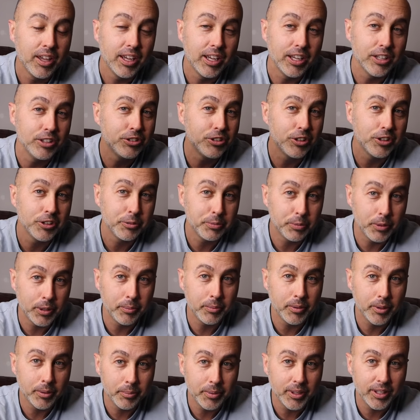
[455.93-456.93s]
insurance
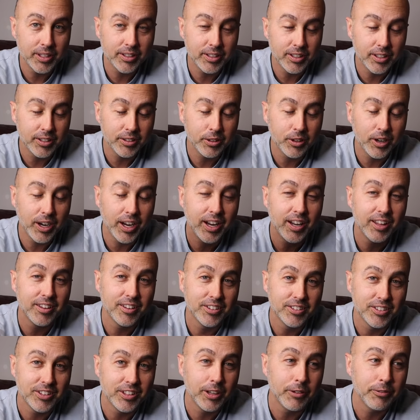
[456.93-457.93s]
premium being ten grand.
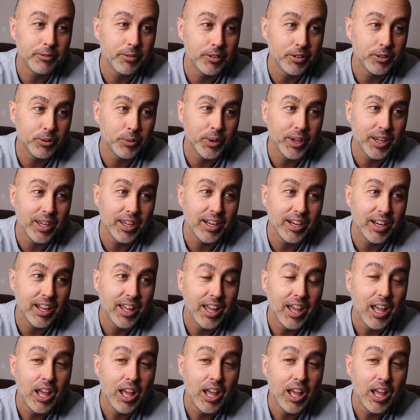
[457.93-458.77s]
There's a difference when